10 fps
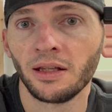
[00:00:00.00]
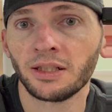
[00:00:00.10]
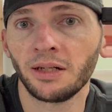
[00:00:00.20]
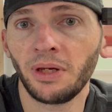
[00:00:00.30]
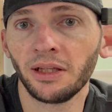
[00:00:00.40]

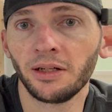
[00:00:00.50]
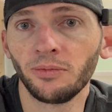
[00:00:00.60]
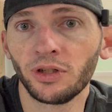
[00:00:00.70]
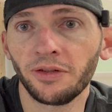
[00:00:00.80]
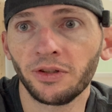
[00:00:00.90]
It's going to be a little
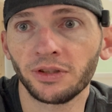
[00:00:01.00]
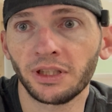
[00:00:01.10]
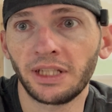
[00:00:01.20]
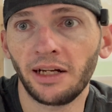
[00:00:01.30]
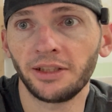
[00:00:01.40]
more difficult
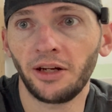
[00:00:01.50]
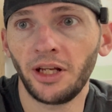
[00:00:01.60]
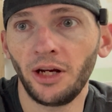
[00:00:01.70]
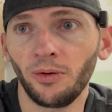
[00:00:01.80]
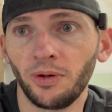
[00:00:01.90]
to tell
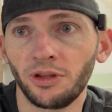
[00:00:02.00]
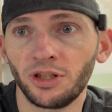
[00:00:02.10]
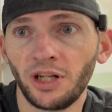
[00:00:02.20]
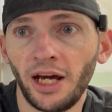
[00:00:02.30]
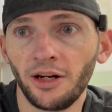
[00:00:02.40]
down here with the
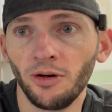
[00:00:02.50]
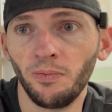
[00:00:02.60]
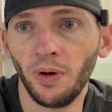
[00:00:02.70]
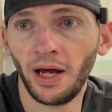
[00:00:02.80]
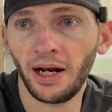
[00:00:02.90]
shadow,
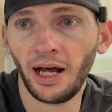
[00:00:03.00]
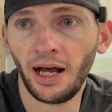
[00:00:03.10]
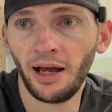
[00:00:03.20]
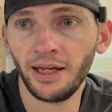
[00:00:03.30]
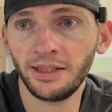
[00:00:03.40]
but
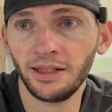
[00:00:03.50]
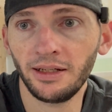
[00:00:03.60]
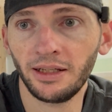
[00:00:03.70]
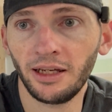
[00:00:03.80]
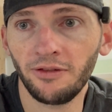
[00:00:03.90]
I
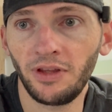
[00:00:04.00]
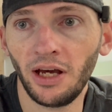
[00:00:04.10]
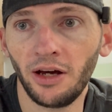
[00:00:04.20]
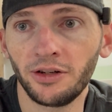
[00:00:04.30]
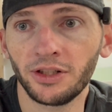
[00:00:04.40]
didn't give
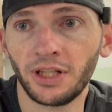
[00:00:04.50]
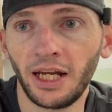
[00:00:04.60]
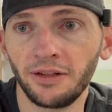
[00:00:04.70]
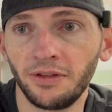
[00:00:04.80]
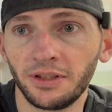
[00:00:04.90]
the
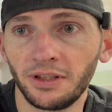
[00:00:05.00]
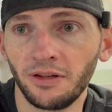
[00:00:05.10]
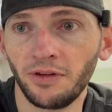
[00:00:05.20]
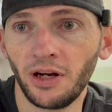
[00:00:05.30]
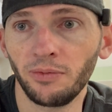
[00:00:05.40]
underside of this
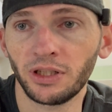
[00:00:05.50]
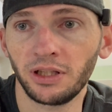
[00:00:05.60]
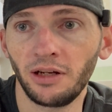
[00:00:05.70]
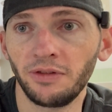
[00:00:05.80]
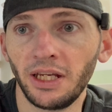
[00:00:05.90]
thing very
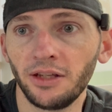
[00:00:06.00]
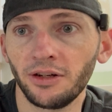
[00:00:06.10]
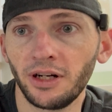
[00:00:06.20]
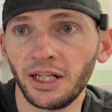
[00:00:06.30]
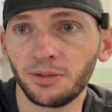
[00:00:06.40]
much love
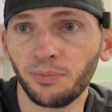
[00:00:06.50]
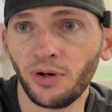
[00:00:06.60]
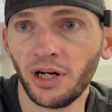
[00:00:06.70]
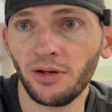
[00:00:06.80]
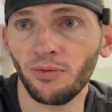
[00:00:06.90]
either. It's
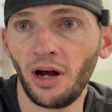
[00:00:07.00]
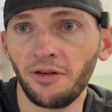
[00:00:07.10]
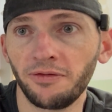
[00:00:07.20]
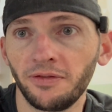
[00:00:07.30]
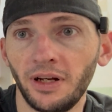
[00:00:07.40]
pretty
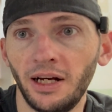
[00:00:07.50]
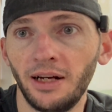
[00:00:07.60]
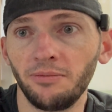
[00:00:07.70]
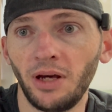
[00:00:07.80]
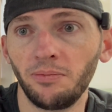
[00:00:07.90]
rough,
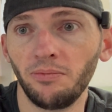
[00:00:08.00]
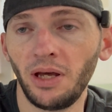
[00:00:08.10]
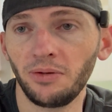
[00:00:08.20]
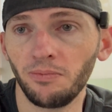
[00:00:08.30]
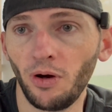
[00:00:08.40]

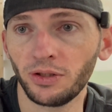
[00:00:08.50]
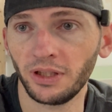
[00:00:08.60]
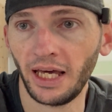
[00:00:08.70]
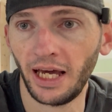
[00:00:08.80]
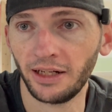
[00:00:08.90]
and most
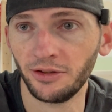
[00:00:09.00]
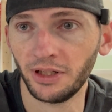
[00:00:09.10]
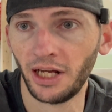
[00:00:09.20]
of that you can